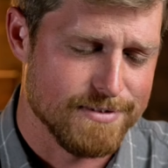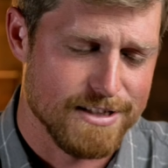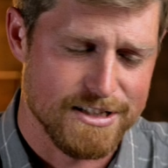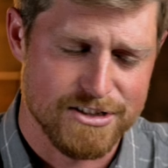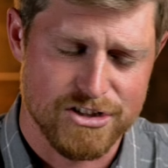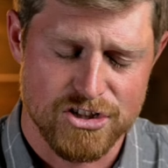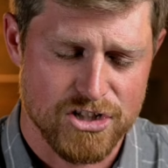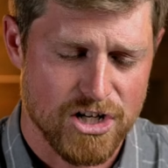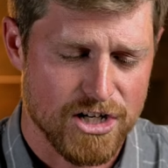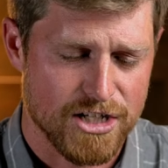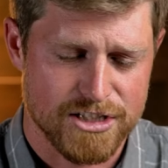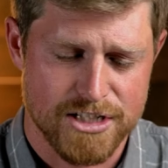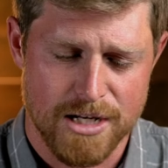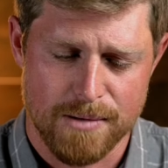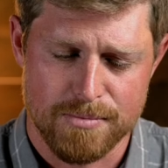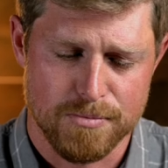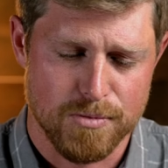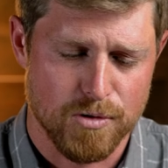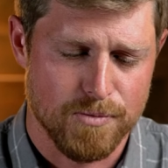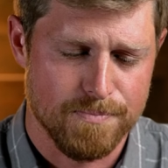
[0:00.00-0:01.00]
This is
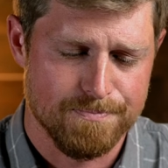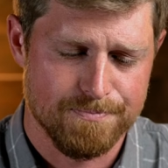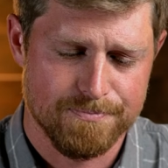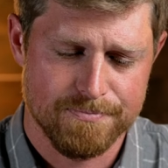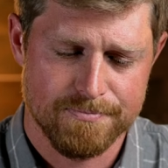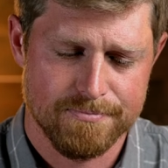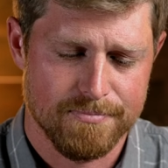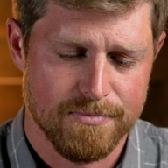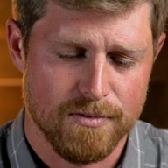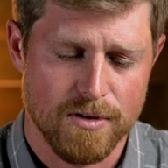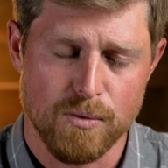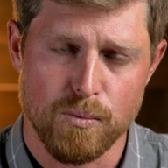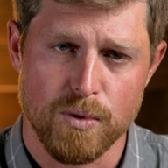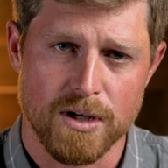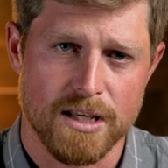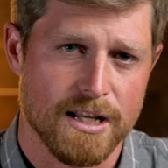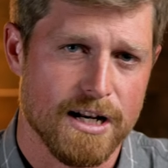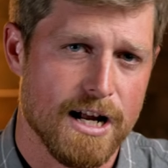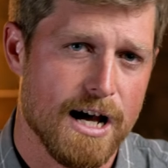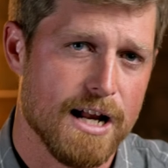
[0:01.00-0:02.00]
unacceptable.
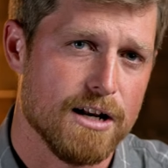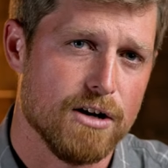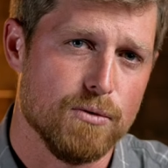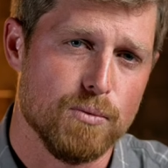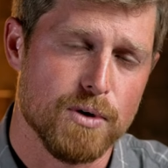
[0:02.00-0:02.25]
We can